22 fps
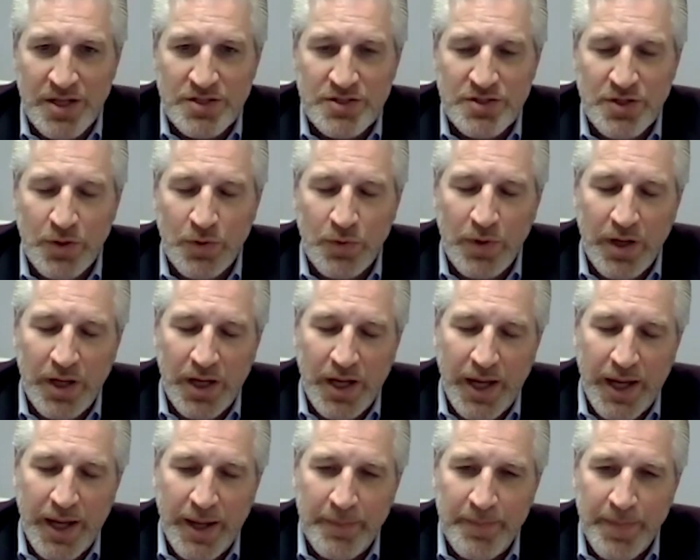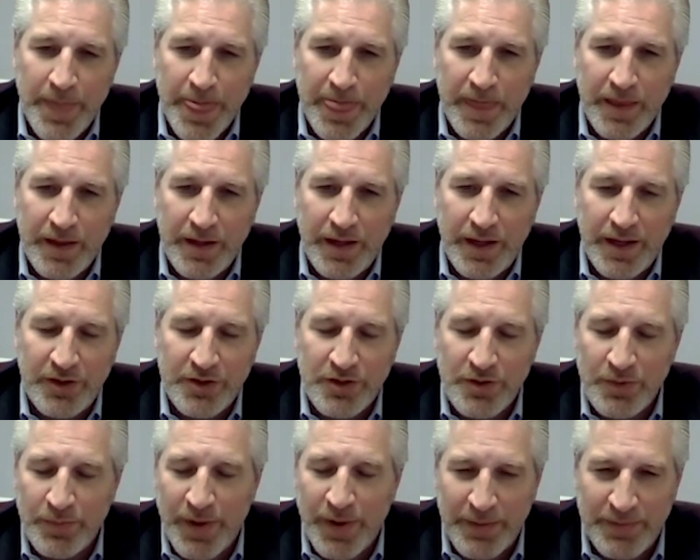So I know
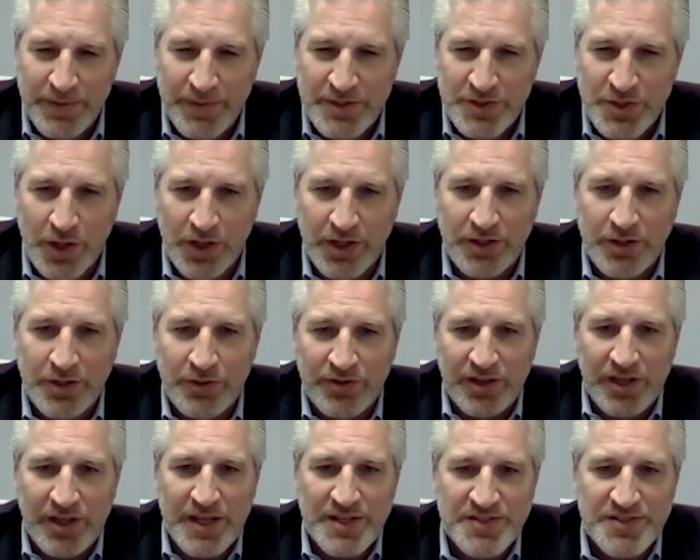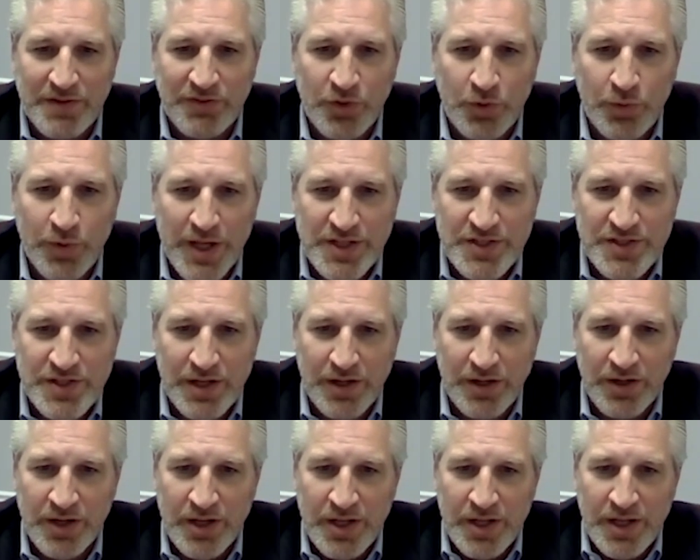you and I have been talking over the last several weeks
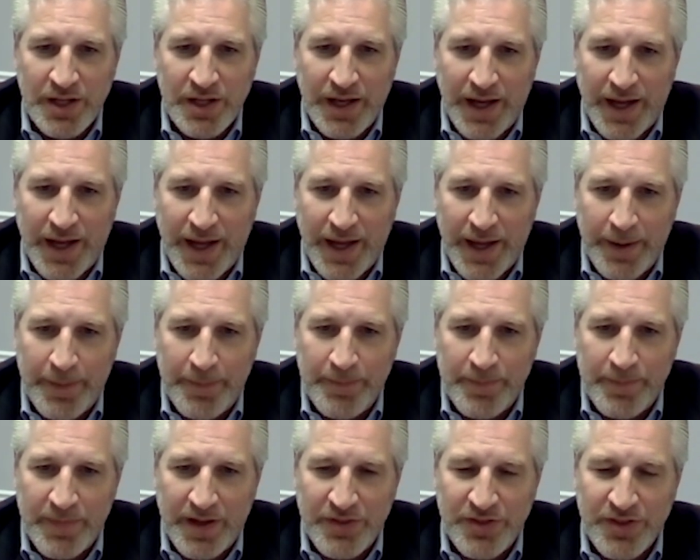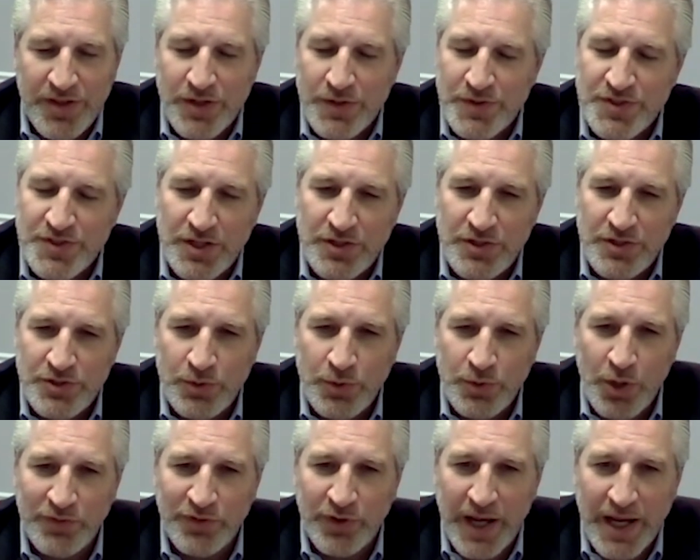here. I think you said you
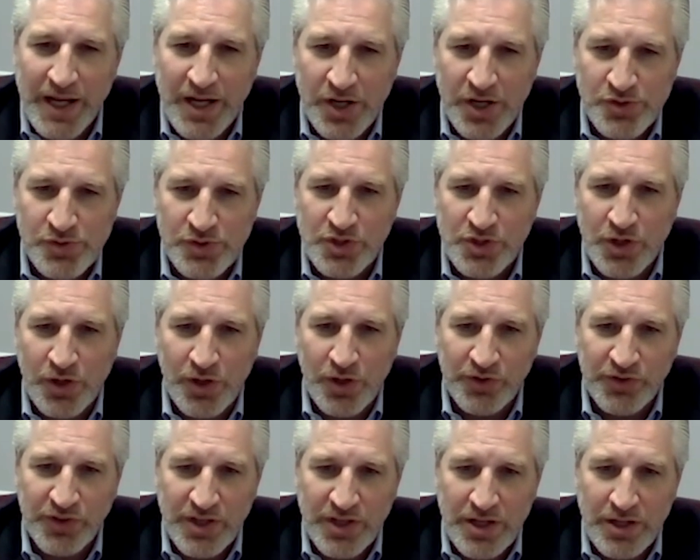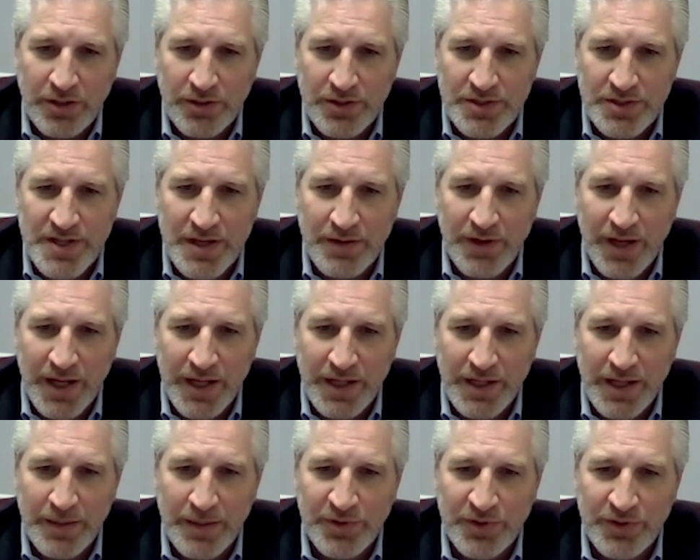do over 800 calls a year. Is that
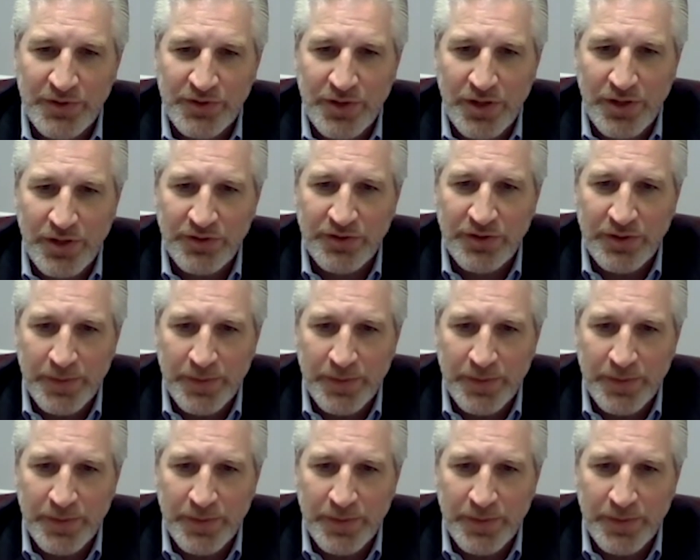right? Ambulance calls?